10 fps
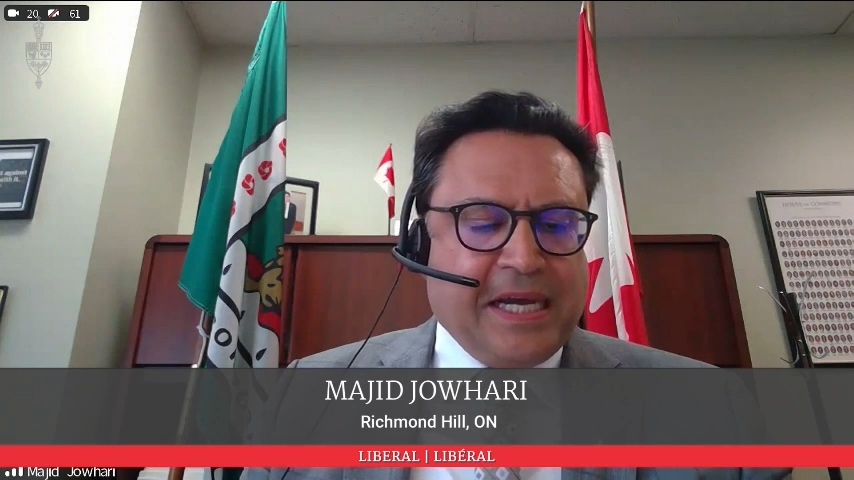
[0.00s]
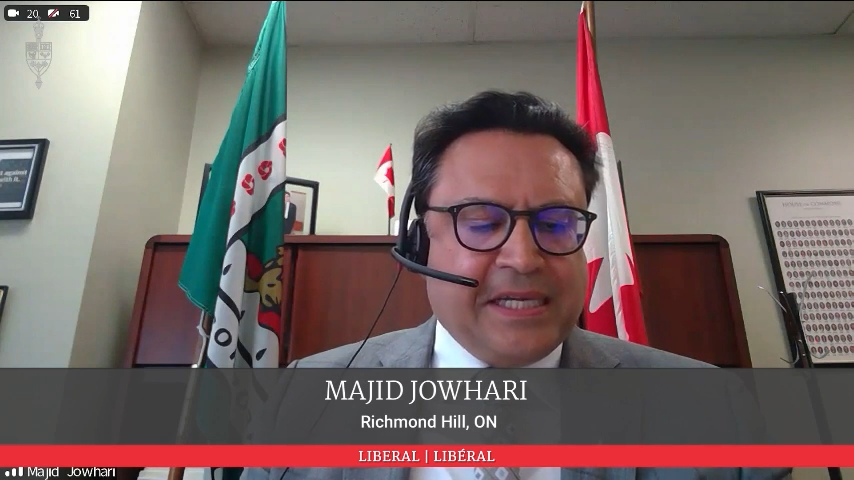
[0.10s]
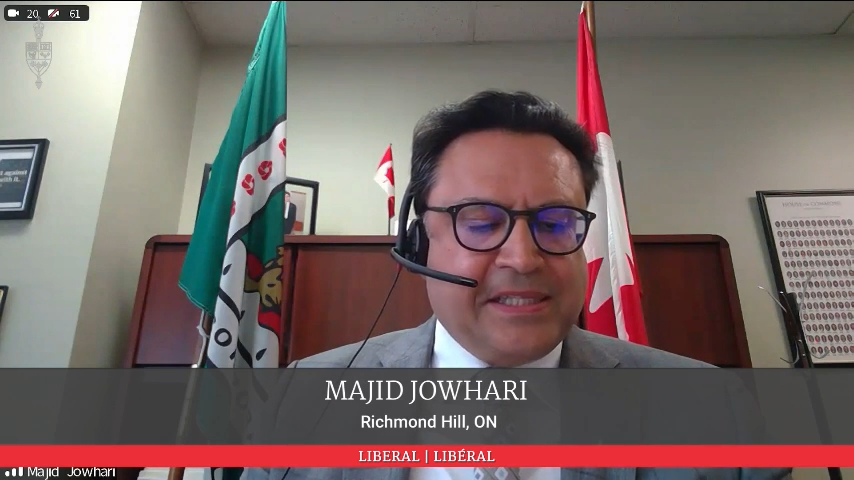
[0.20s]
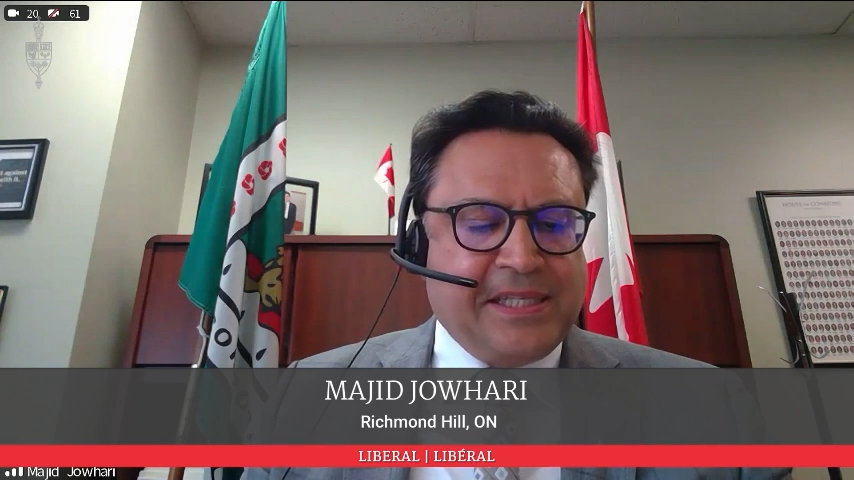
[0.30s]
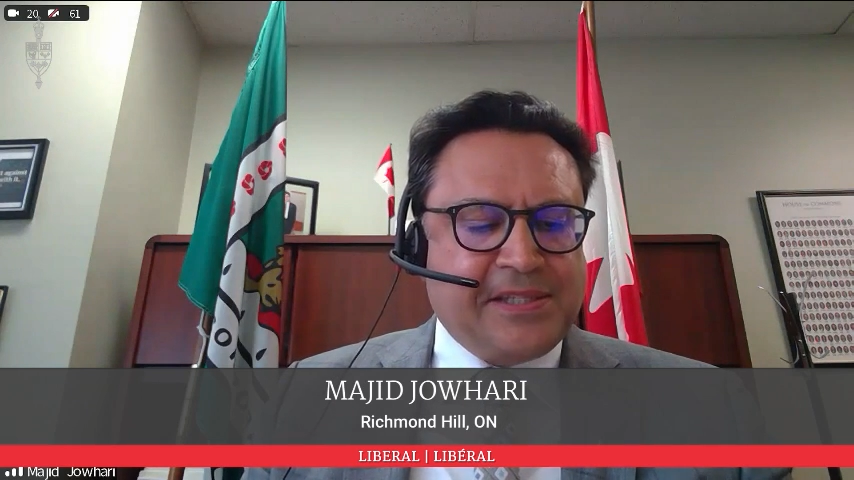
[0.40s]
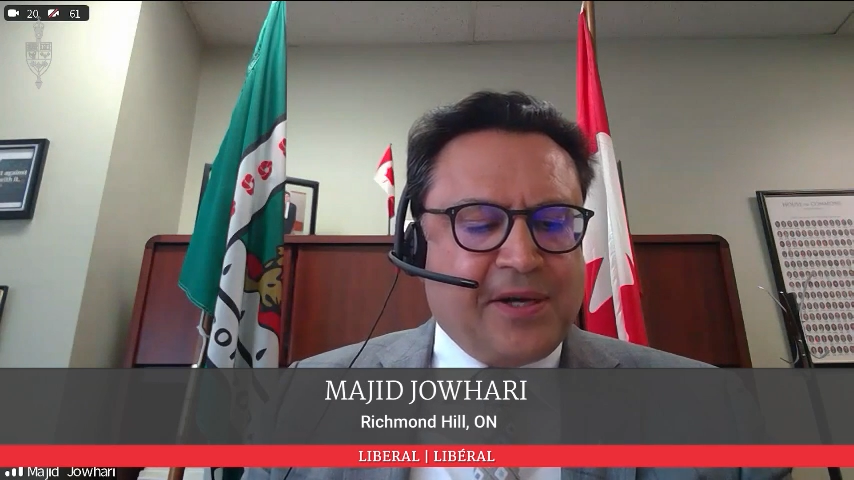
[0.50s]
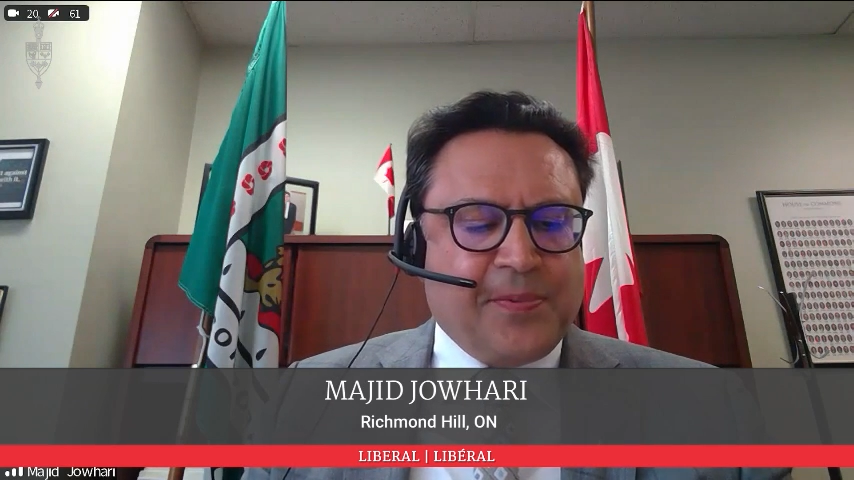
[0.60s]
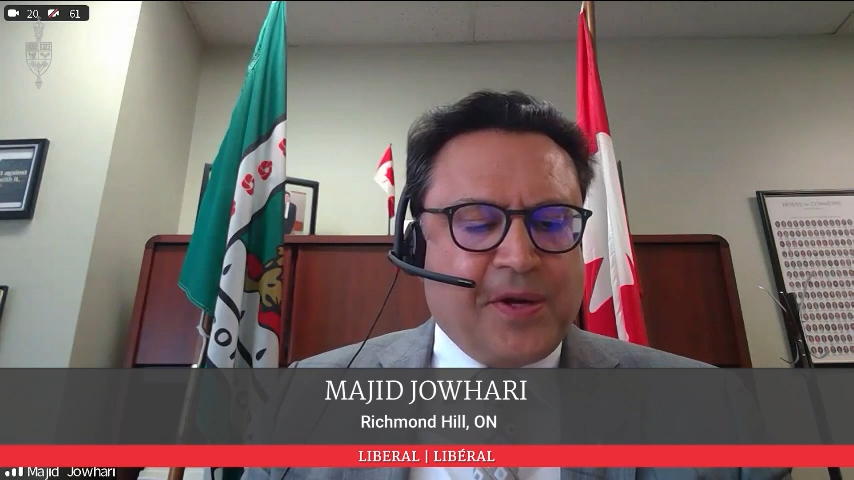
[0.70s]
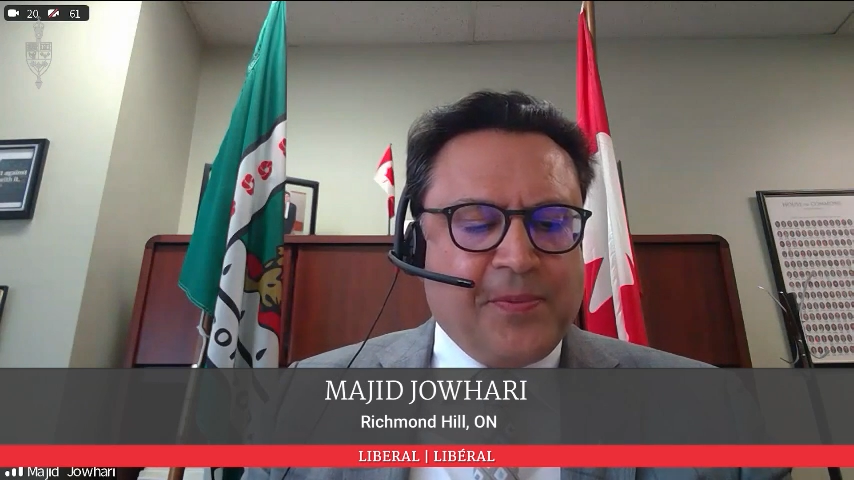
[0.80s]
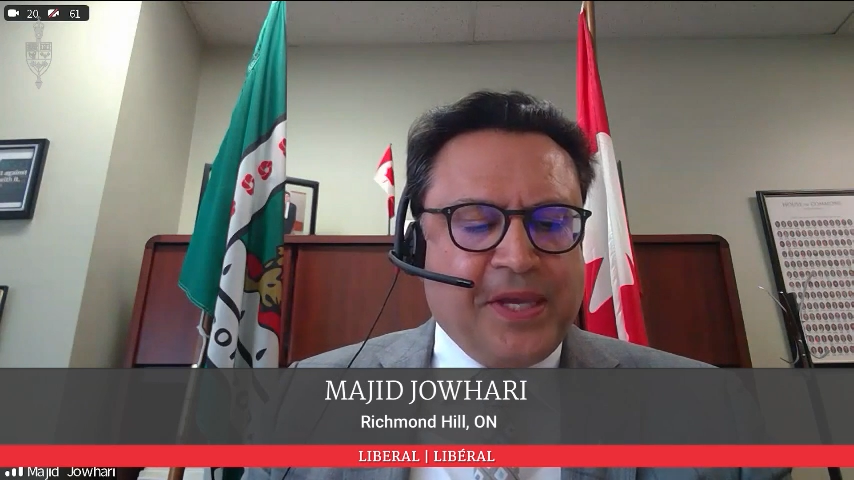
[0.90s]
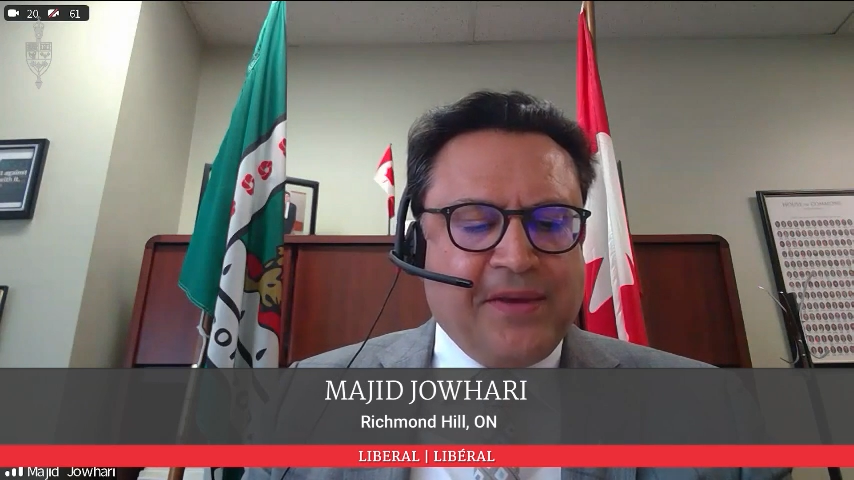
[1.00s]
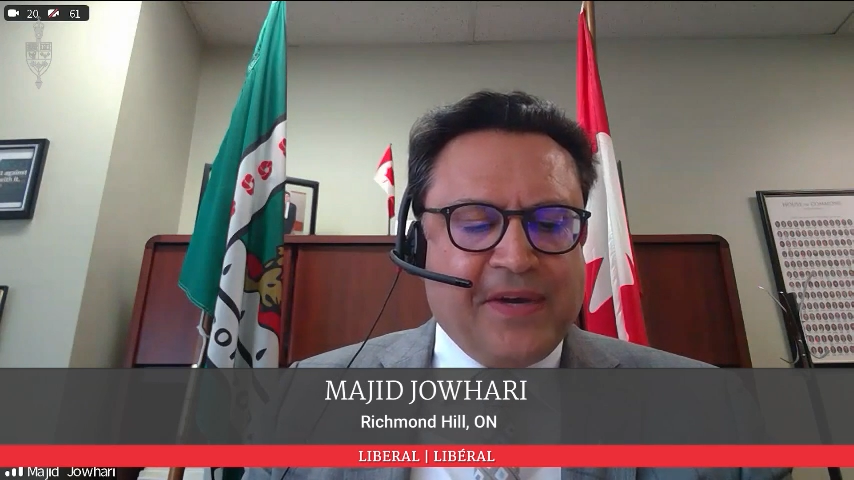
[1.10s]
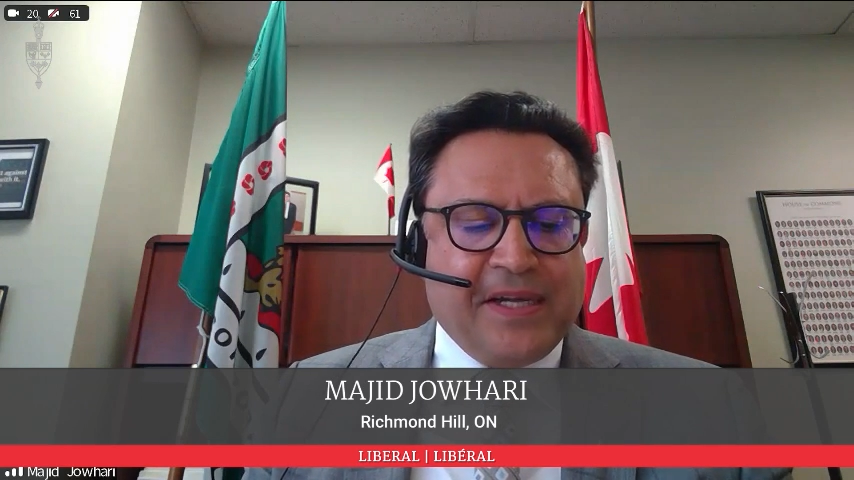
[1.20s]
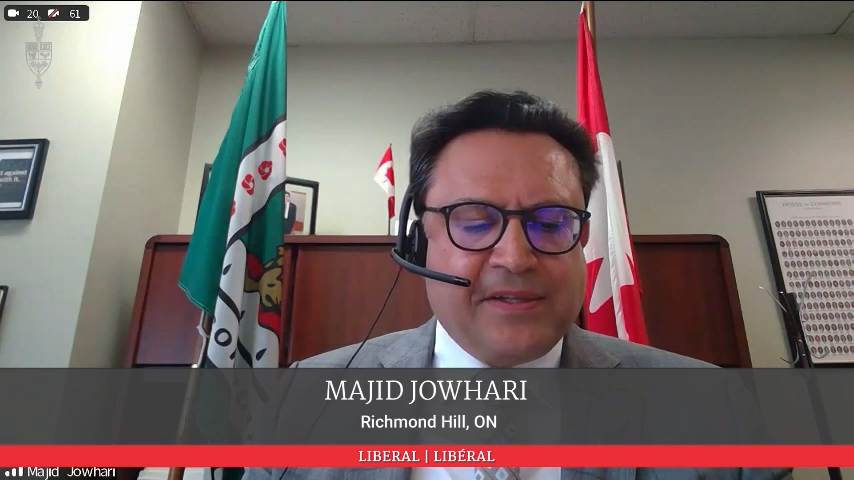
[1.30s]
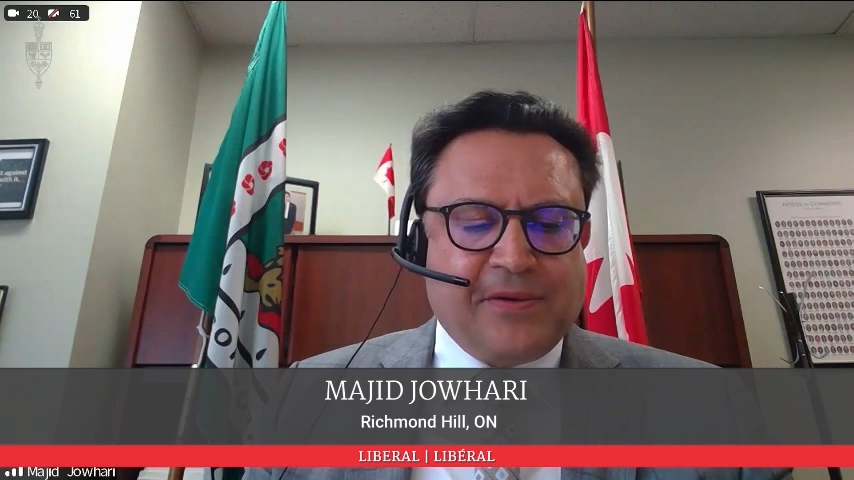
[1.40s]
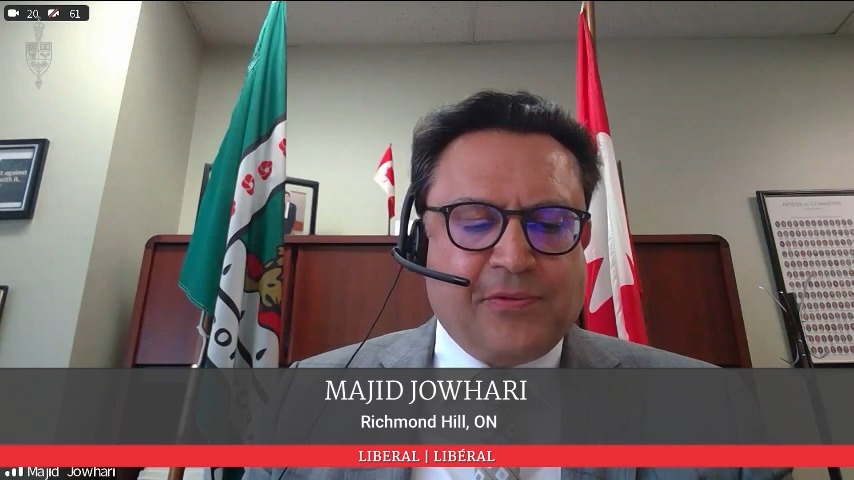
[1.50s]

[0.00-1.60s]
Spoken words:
as this upcoming event